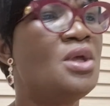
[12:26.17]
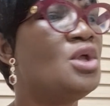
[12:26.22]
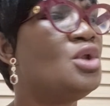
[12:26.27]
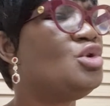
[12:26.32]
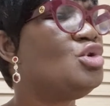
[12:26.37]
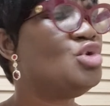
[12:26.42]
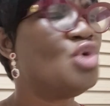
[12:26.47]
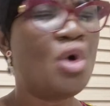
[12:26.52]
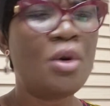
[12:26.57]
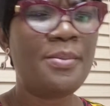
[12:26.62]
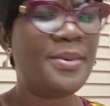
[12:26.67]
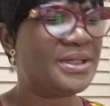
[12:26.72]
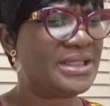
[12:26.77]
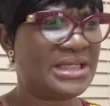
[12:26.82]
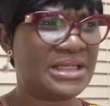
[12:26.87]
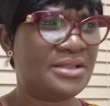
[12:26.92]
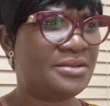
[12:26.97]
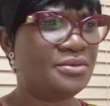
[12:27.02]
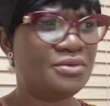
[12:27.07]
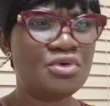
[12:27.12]

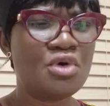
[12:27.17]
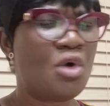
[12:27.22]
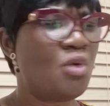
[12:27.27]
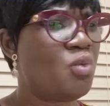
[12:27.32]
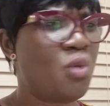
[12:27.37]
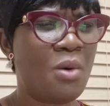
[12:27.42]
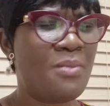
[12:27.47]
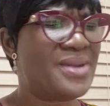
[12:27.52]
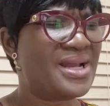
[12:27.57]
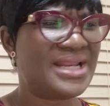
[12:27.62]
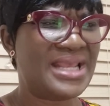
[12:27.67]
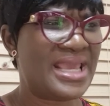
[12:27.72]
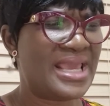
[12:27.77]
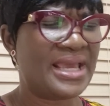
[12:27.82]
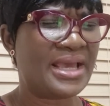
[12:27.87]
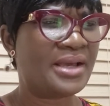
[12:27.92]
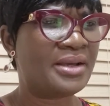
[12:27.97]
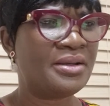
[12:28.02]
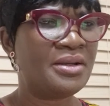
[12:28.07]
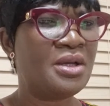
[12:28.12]
Nobody, no woman
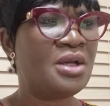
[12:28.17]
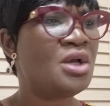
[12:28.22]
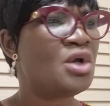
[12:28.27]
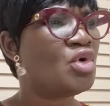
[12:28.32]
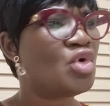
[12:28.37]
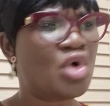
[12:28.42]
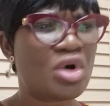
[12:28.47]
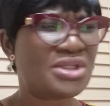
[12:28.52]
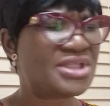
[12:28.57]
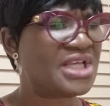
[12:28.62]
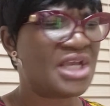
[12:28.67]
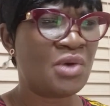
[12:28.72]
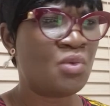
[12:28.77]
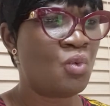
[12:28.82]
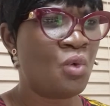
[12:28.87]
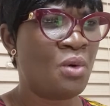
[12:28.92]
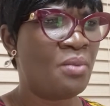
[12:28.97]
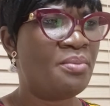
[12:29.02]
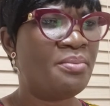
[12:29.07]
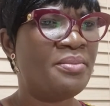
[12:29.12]
here got a
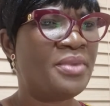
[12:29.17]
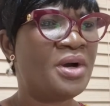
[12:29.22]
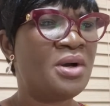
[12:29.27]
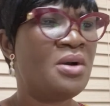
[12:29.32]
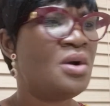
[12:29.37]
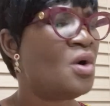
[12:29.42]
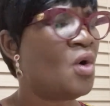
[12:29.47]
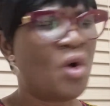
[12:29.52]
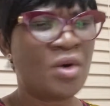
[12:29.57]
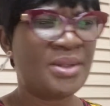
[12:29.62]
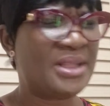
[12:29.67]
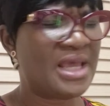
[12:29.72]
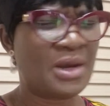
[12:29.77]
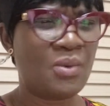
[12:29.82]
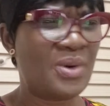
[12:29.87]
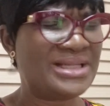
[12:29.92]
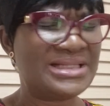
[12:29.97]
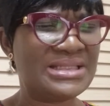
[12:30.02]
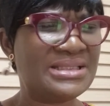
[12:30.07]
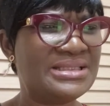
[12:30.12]
womb on their
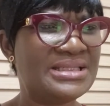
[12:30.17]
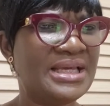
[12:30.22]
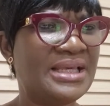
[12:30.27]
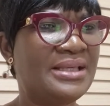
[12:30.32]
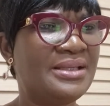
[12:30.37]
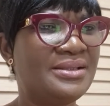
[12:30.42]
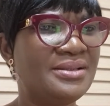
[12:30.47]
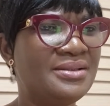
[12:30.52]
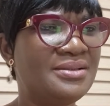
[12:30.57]
wedding day.